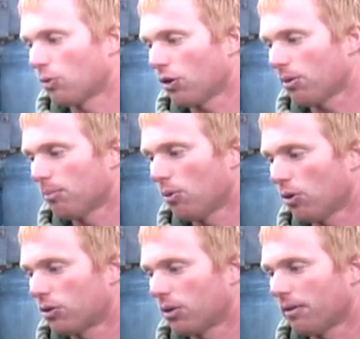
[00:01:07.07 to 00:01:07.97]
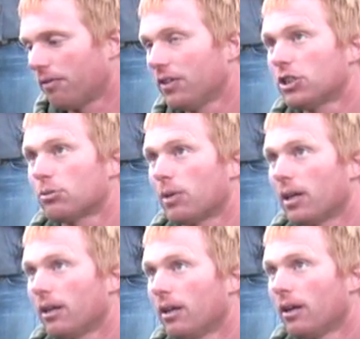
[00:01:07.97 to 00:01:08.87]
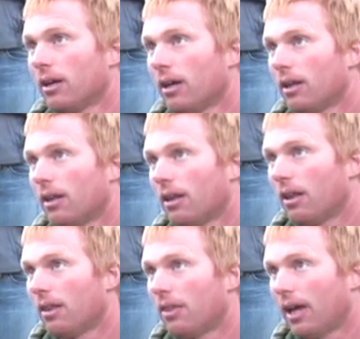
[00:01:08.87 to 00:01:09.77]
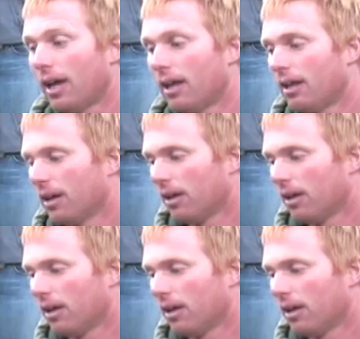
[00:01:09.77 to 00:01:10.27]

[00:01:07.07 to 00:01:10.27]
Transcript: worth more to the fisherman than,